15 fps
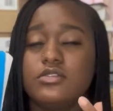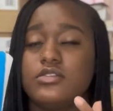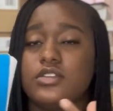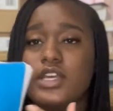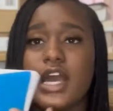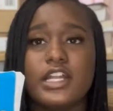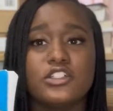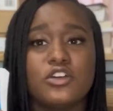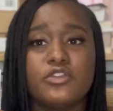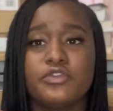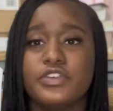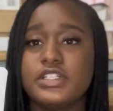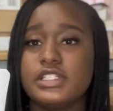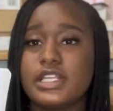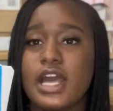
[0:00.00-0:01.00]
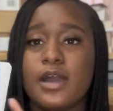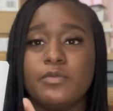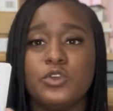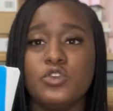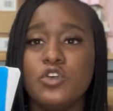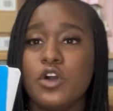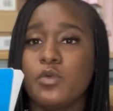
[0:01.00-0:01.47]
got your free time,
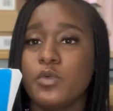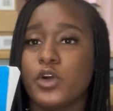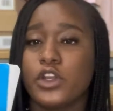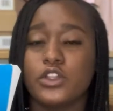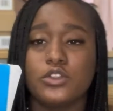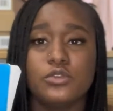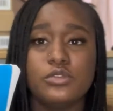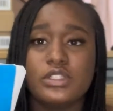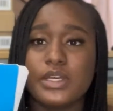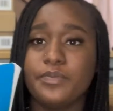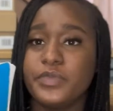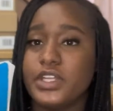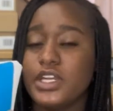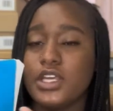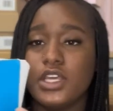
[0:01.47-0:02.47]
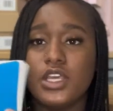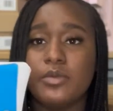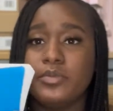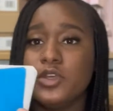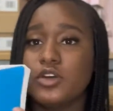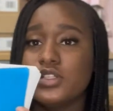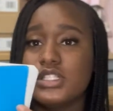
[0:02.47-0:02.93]
you're gonna want to do something to
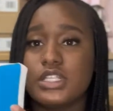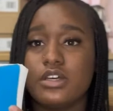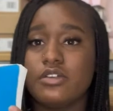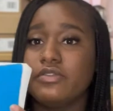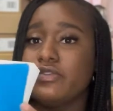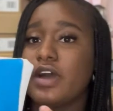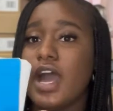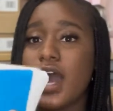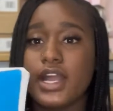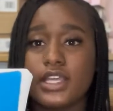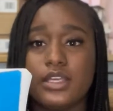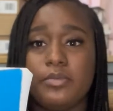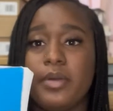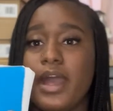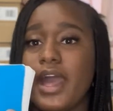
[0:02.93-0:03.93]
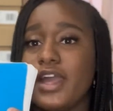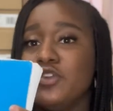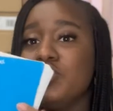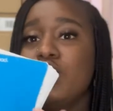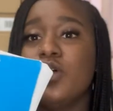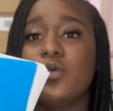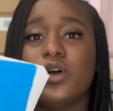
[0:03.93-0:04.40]
keep yourself occupied.
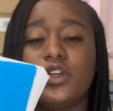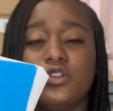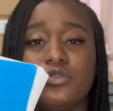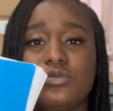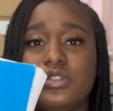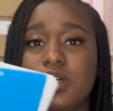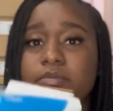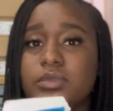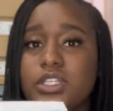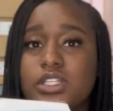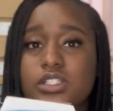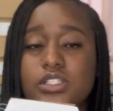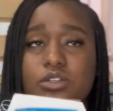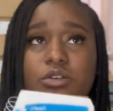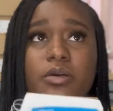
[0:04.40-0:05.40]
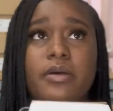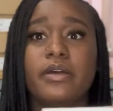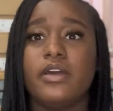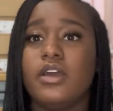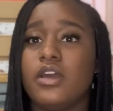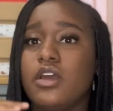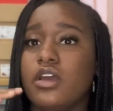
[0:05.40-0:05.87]
You're gonna want to do something to
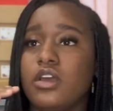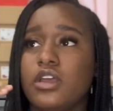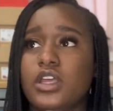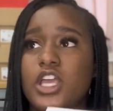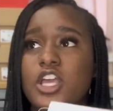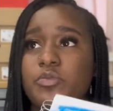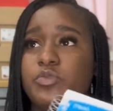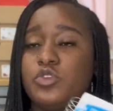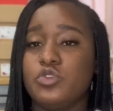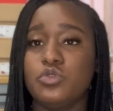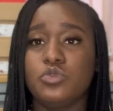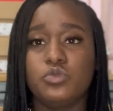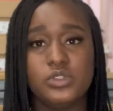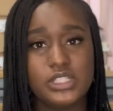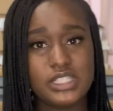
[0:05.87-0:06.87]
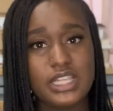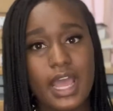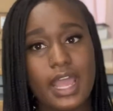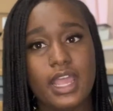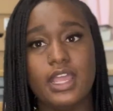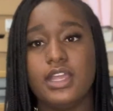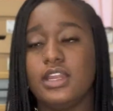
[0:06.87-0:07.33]
keep you
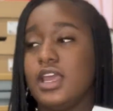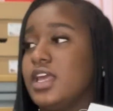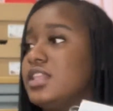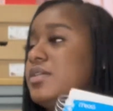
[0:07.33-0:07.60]
sane in the